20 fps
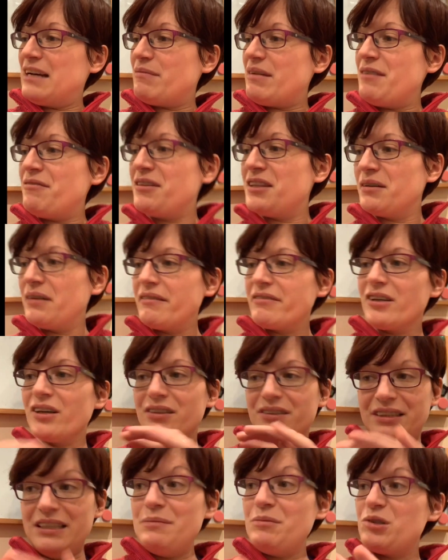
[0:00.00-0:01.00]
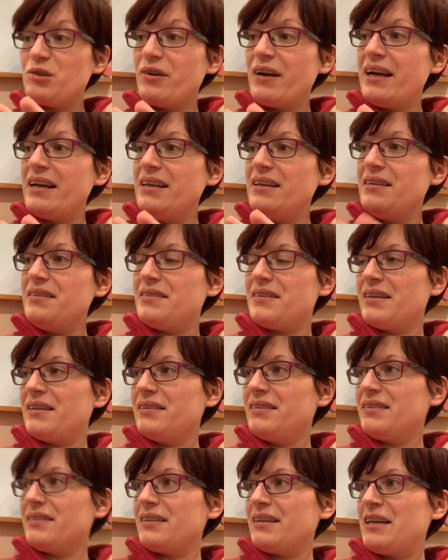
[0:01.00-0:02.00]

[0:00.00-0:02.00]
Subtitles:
Even though I've got deep trays and